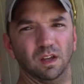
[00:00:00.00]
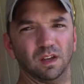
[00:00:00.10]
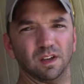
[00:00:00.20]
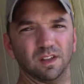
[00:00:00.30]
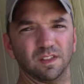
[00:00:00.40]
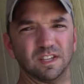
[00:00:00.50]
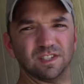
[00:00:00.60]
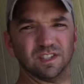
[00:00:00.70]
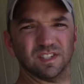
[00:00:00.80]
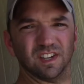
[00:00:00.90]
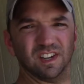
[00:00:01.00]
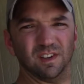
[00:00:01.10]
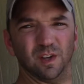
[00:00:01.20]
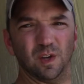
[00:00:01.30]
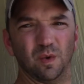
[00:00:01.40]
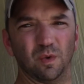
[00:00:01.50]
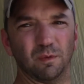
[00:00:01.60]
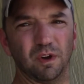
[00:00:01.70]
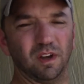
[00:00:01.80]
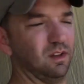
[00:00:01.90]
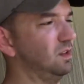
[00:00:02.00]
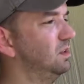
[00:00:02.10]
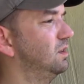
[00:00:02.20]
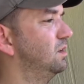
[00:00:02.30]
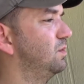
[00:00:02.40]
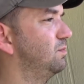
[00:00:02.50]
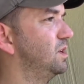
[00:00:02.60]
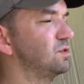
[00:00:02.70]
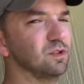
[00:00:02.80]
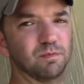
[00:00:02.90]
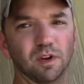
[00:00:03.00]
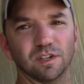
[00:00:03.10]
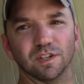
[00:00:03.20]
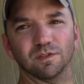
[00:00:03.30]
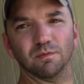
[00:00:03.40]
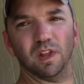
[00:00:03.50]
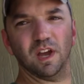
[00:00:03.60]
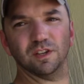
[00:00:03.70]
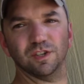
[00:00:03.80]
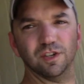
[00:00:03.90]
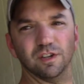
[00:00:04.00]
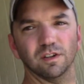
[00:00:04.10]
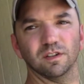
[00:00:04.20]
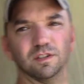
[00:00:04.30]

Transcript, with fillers: uh, this is uh, one of my Pinterest projects from last year.